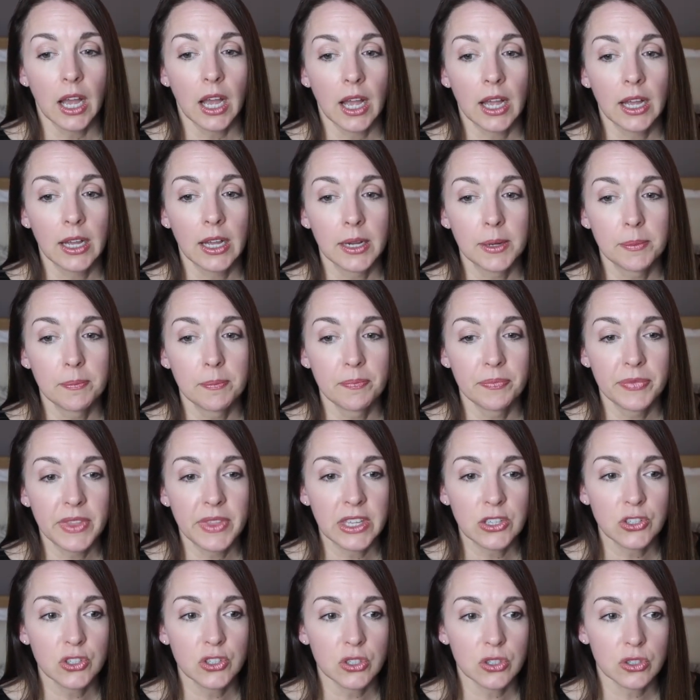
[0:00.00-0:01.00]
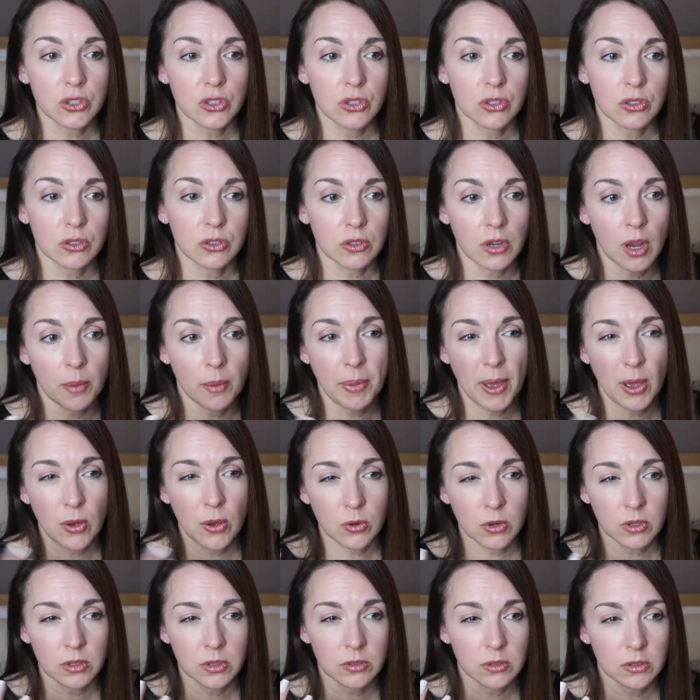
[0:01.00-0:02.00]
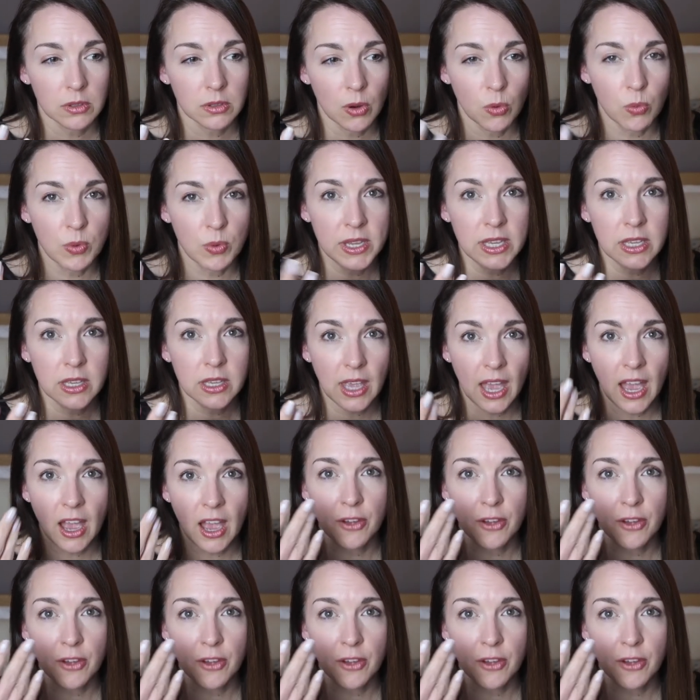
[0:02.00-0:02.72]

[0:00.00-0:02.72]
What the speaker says: Then about a week